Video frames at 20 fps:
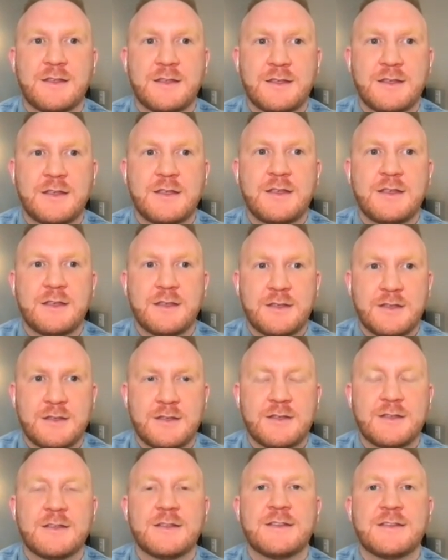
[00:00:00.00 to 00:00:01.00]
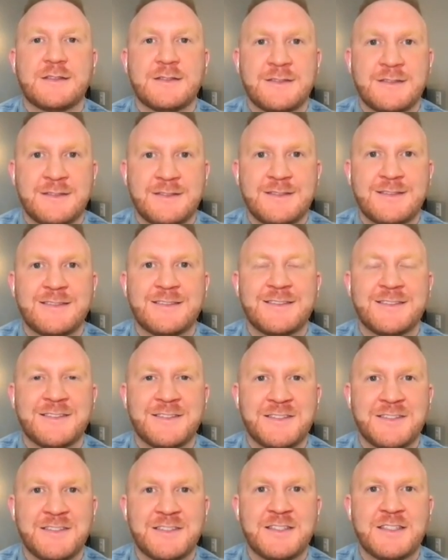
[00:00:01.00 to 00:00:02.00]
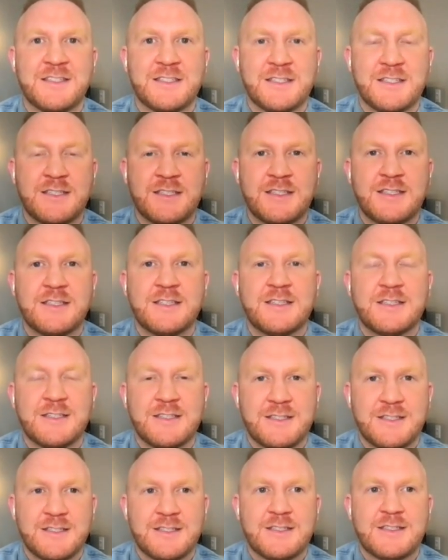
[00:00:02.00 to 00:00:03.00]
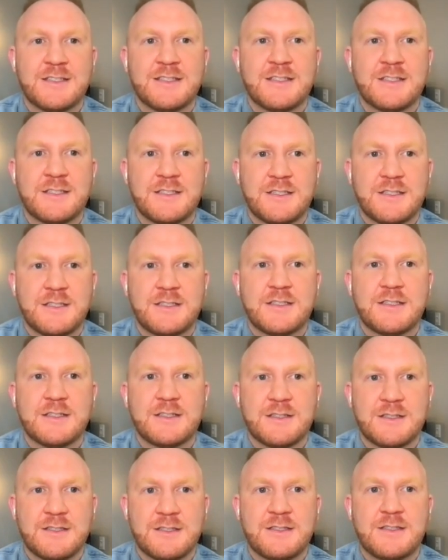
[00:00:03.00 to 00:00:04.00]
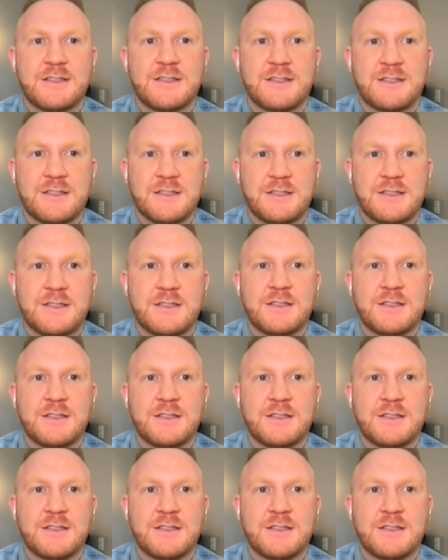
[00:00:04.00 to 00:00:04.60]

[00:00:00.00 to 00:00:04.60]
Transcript: [no speech]